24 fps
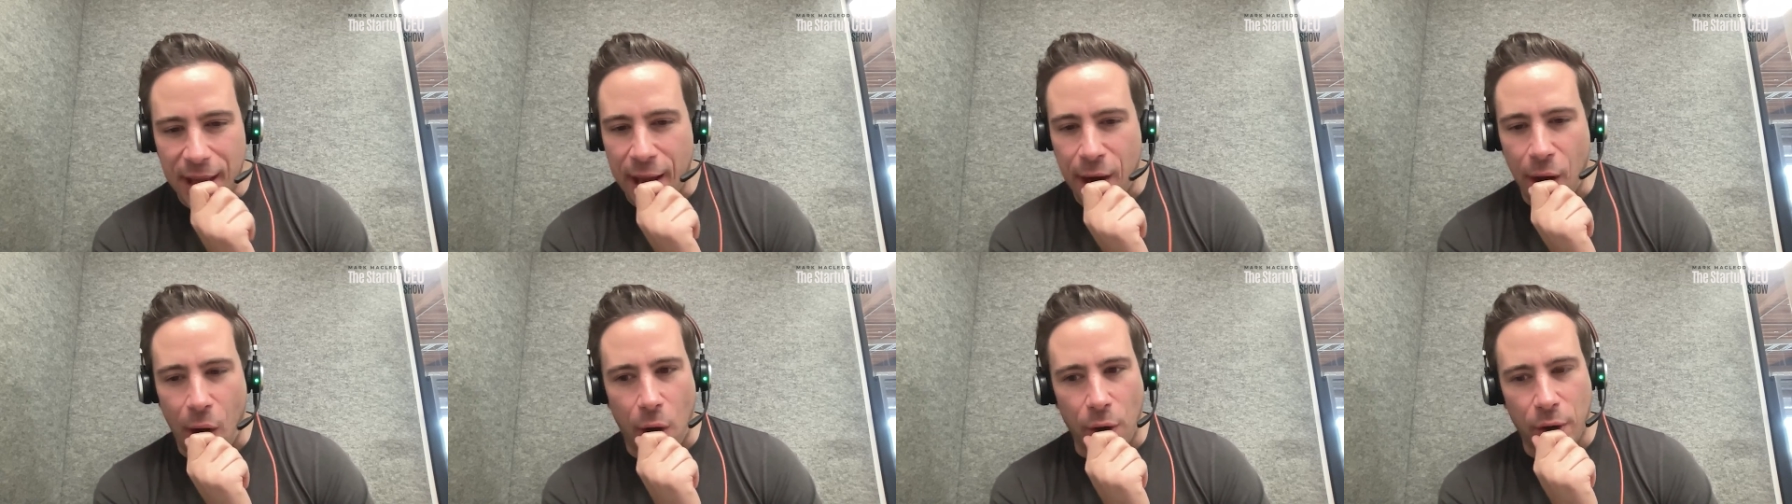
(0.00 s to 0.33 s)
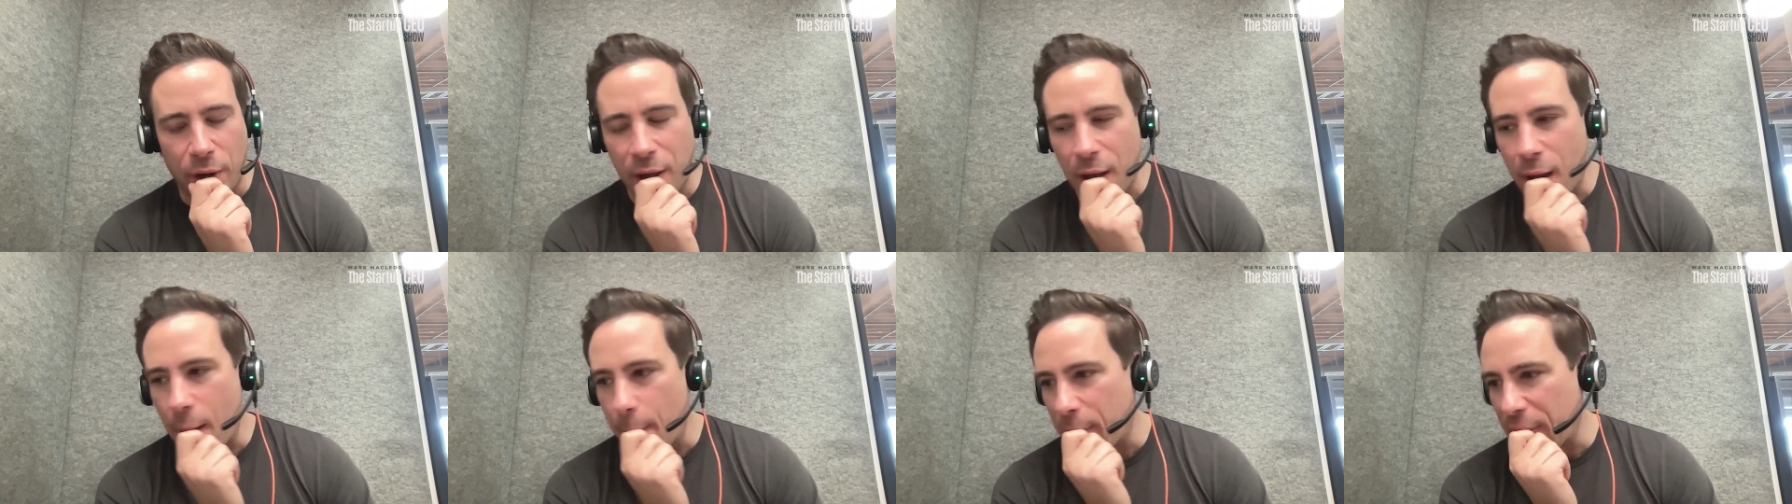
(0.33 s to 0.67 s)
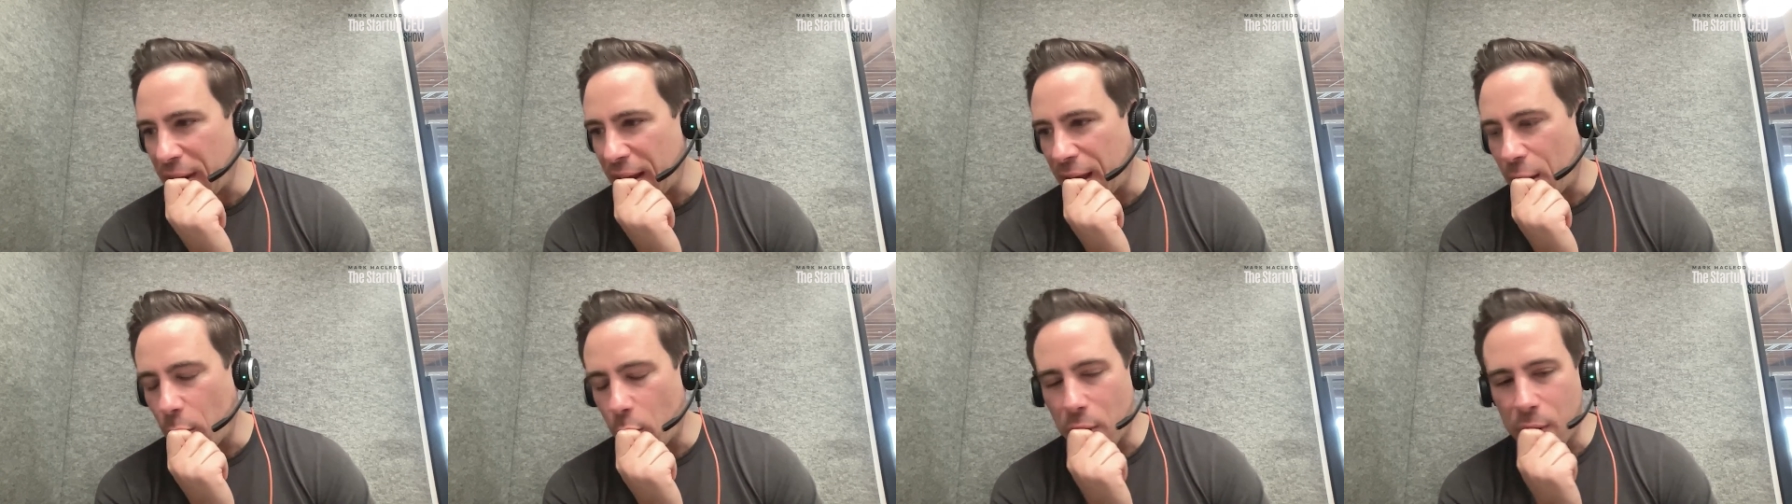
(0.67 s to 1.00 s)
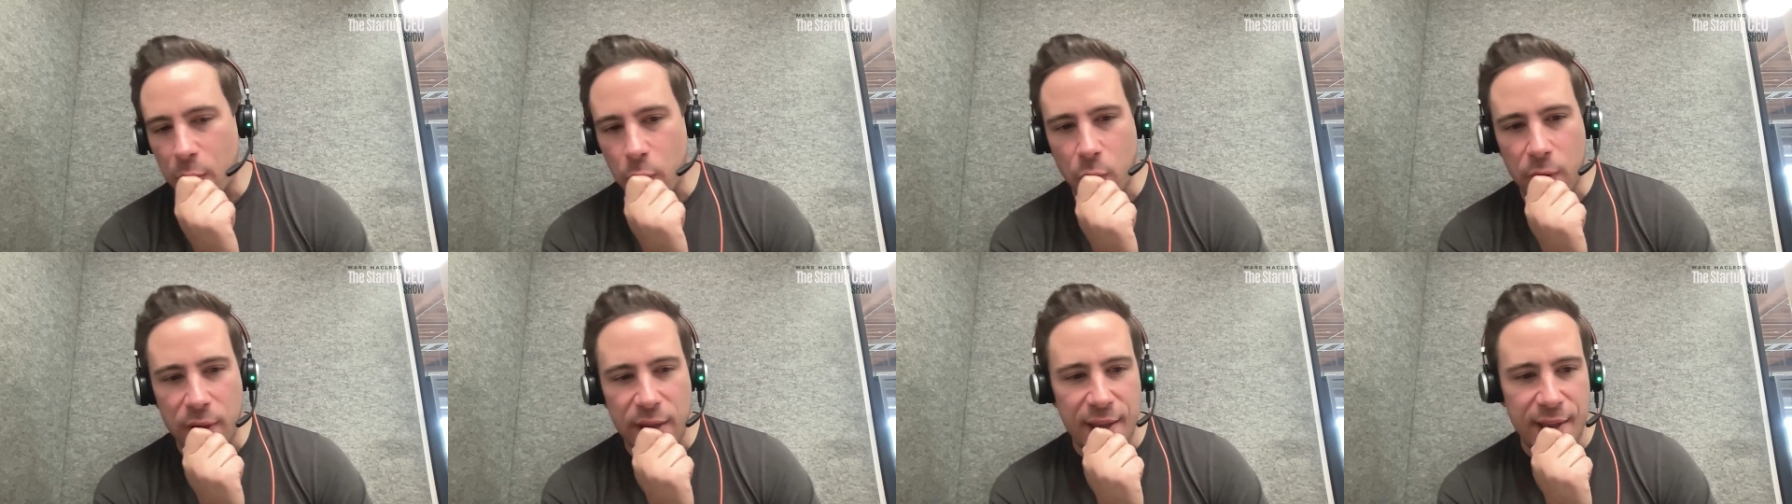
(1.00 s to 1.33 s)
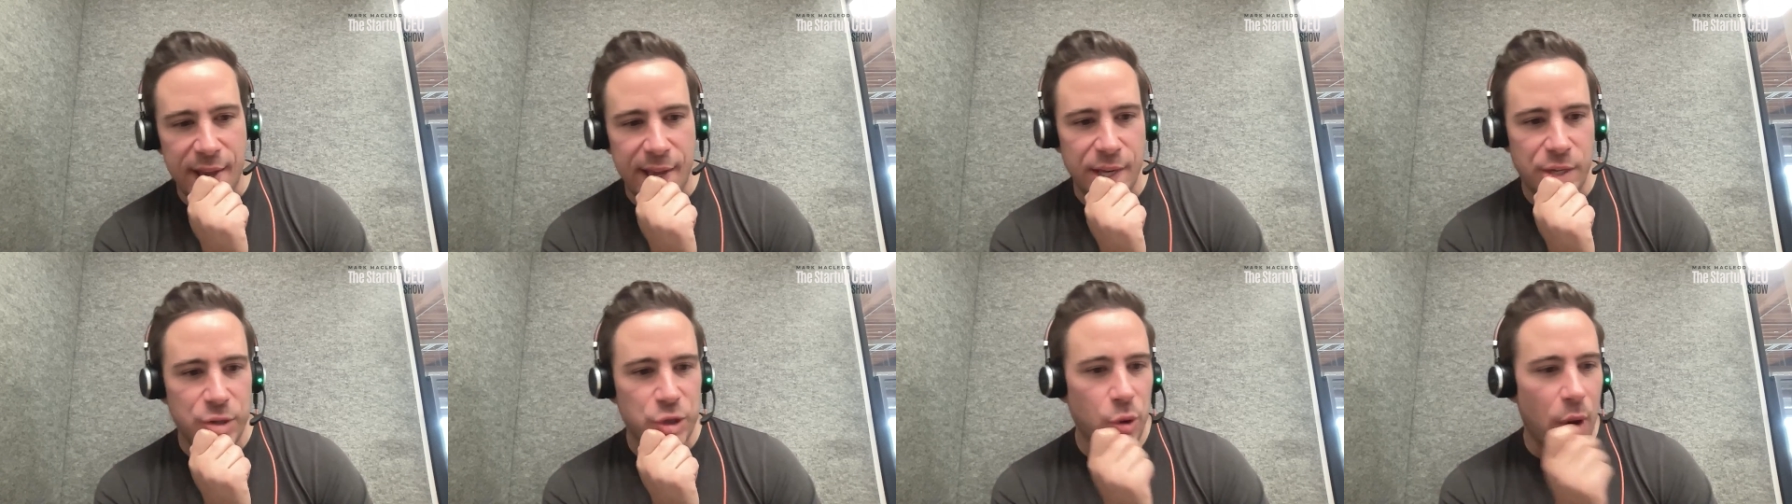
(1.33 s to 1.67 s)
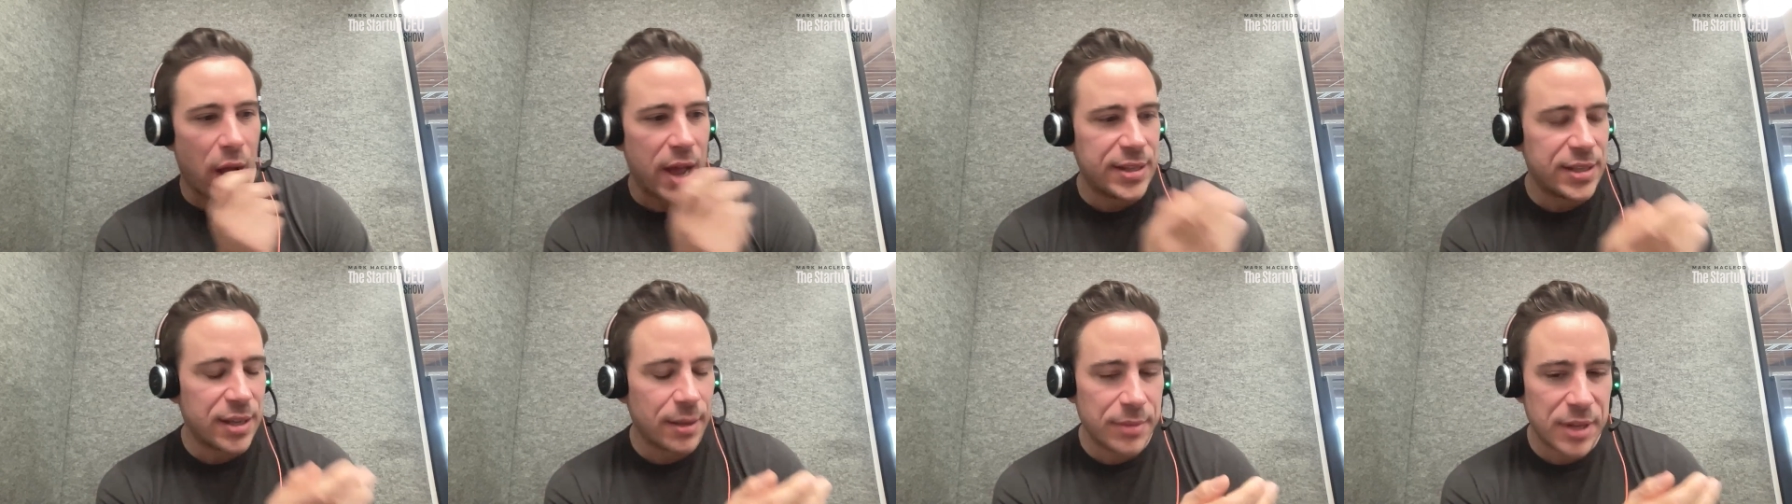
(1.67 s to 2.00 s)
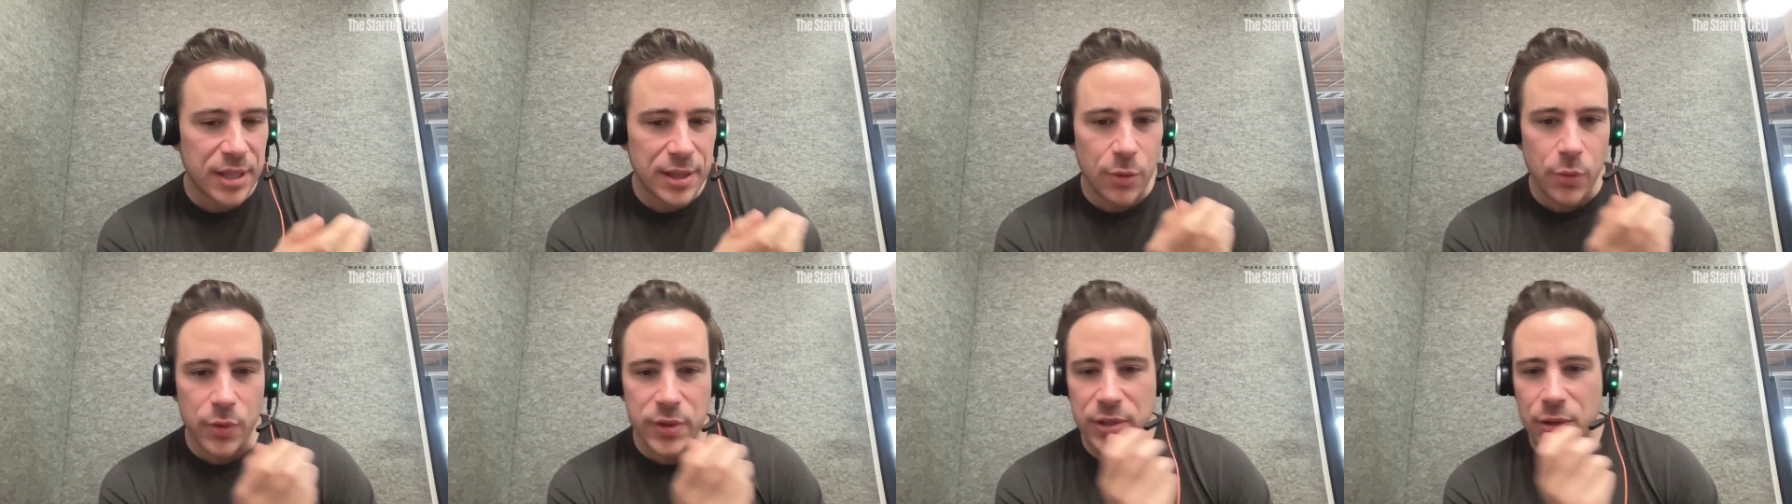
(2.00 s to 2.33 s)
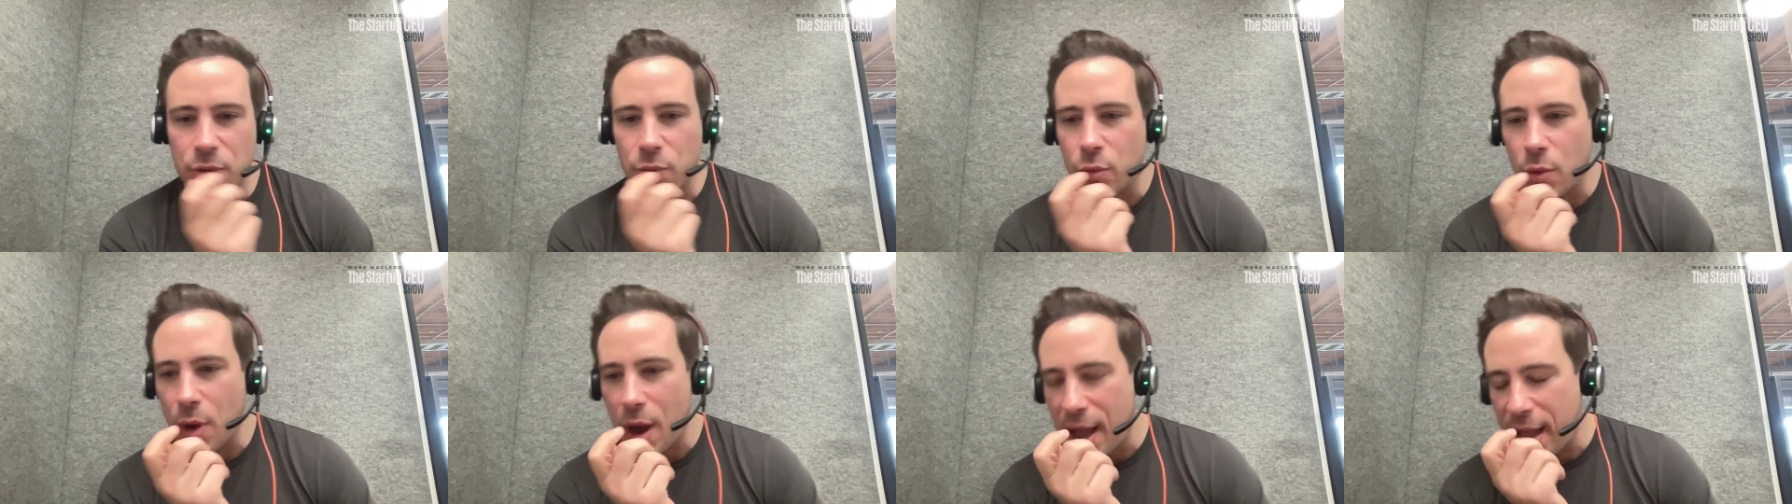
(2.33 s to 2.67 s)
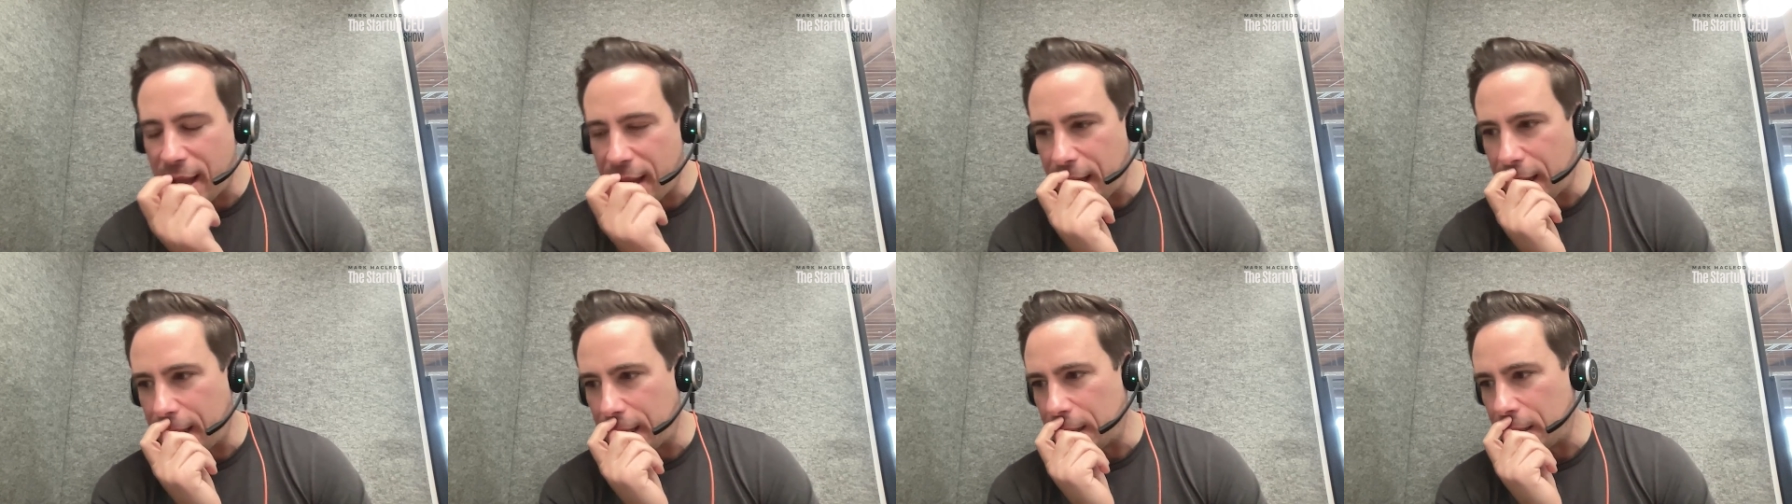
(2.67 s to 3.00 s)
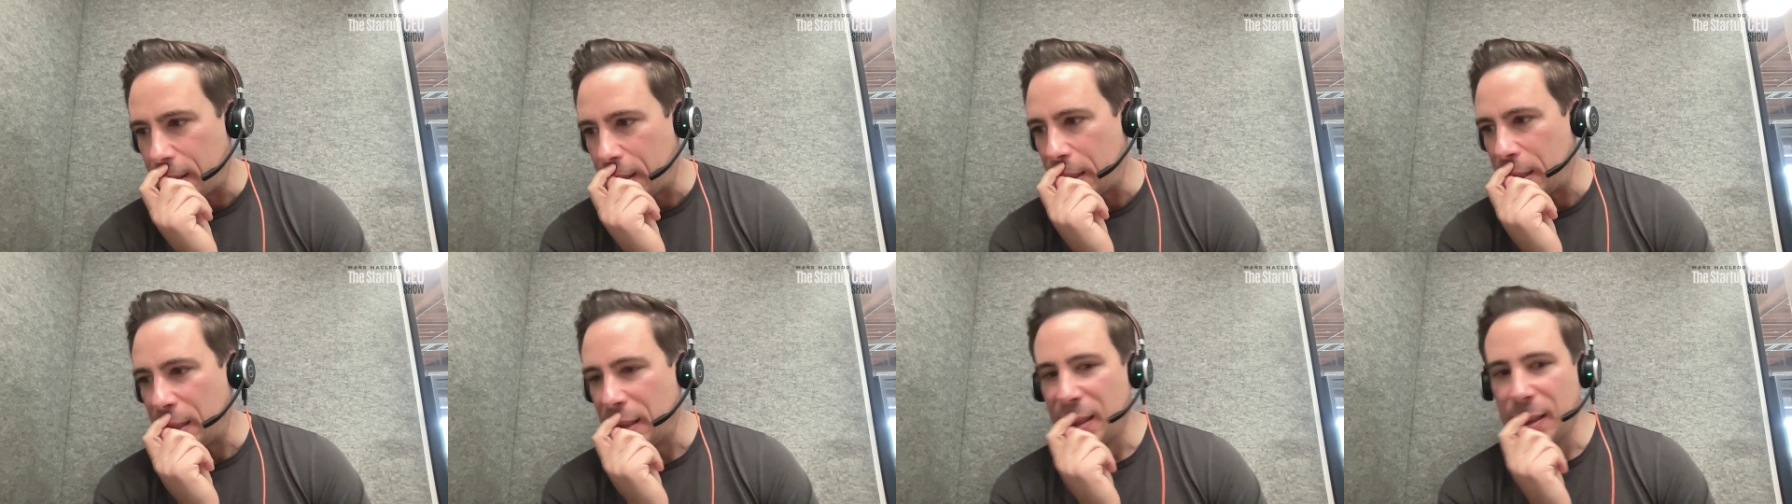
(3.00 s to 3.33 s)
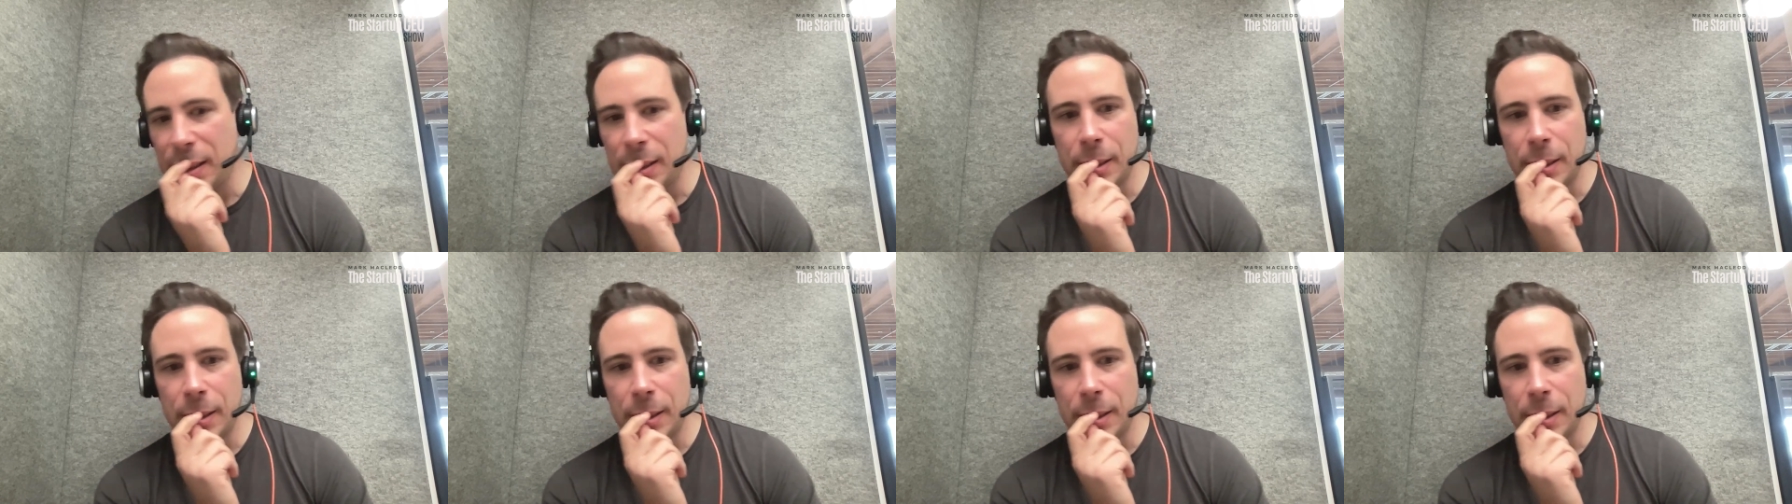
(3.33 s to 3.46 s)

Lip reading: at our company when we tried something that wasn't right, and